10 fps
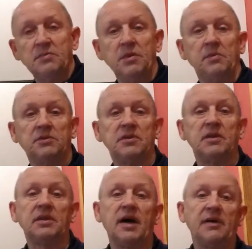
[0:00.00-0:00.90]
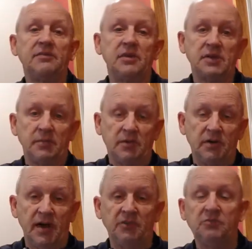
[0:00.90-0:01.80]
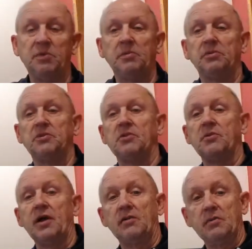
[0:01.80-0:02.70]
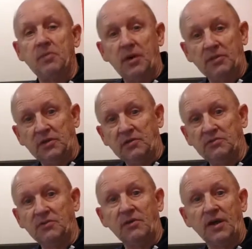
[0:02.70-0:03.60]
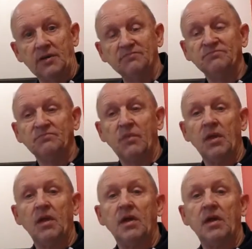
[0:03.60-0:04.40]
People to the left are Democrats, people to the right are Republicans, all right?